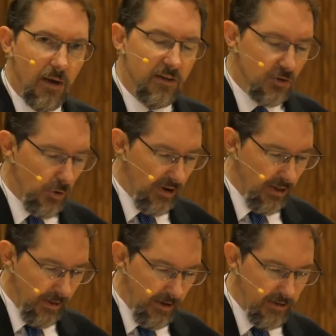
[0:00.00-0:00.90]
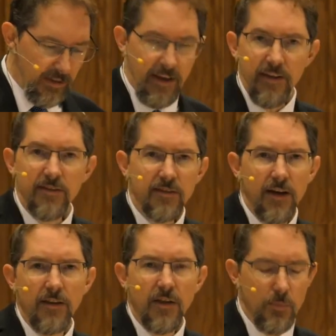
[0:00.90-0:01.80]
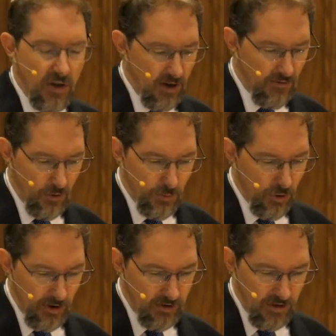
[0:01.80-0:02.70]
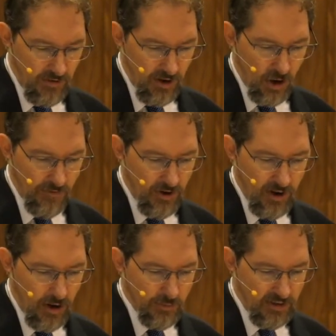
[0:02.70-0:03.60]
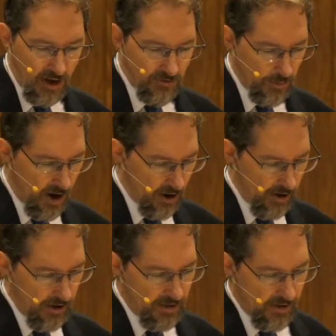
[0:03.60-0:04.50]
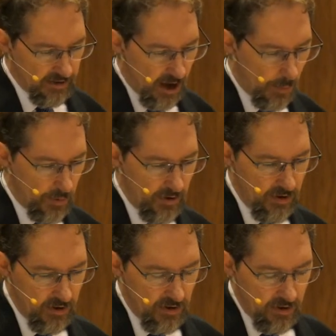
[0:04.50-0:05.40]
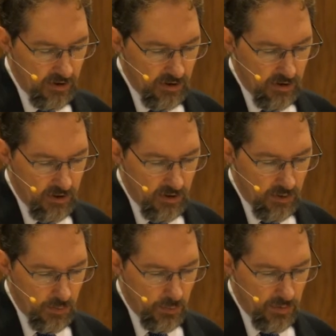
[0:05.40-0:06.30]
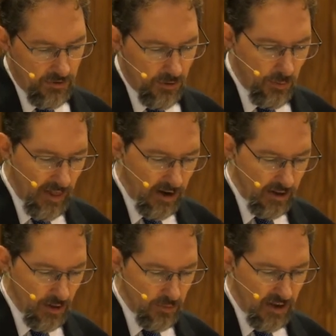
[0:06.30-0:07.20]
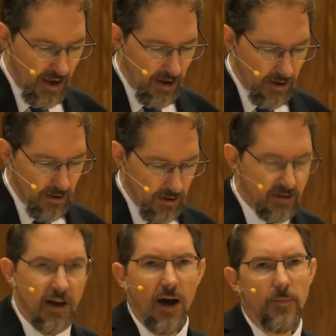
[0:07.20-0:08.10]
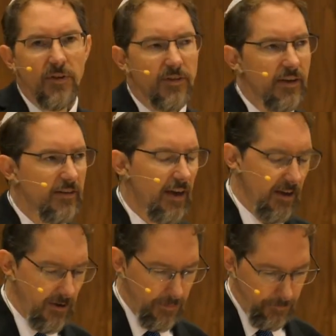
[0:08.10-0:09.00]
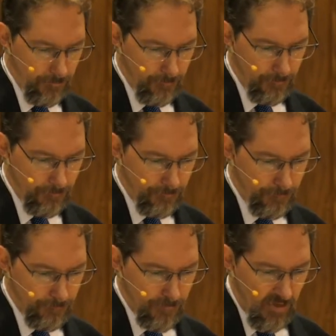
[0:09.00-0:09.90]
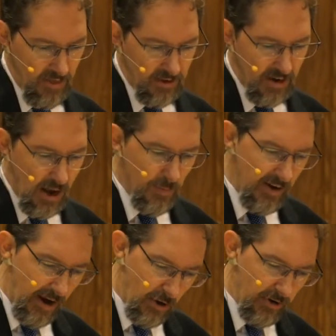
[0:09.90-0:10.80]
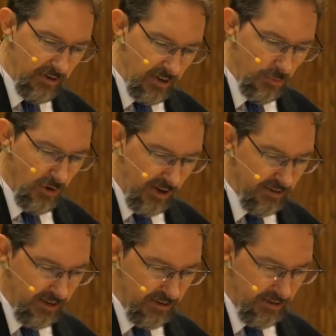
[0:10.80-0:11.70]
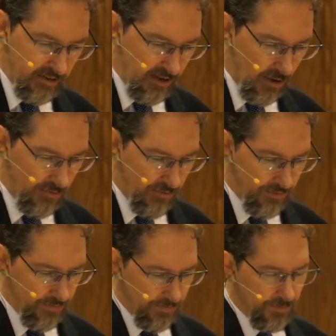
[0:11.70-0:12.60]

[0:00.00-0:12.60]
And so it can lead to the insight that meaningful productivity often comes not from hurrying things up, but from letting them take the time that they take the time inherent to the process itself.